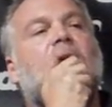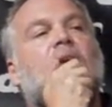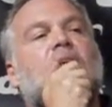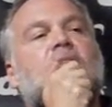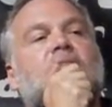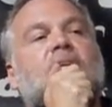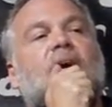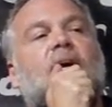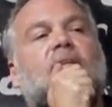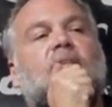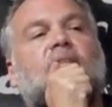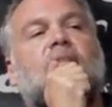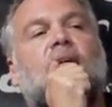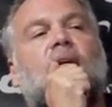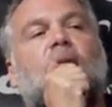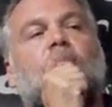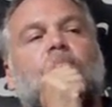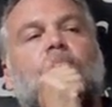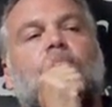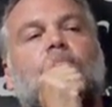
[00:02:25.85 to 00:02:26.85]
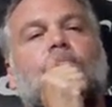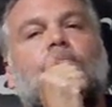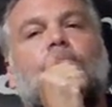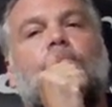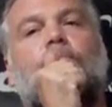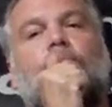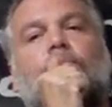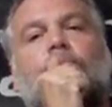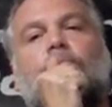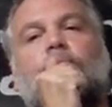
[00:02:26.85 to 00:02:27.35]
is that
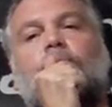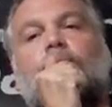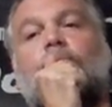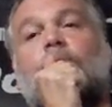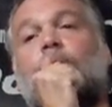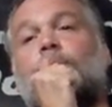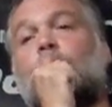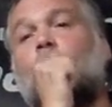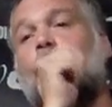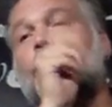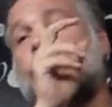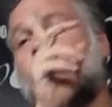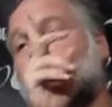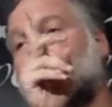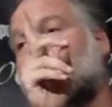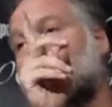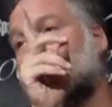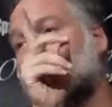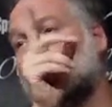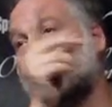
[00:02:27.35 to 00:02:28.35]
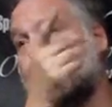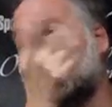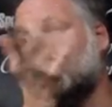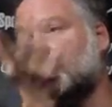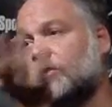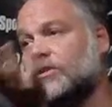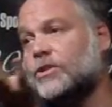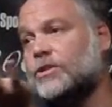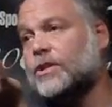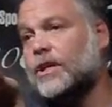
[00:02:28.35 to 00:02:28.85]
number one, they're regular
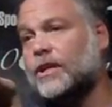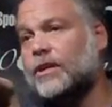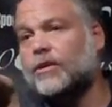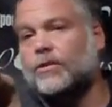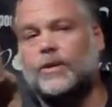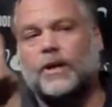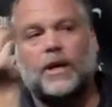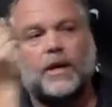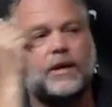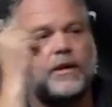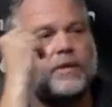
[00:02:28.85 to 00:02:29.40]
people just like you are.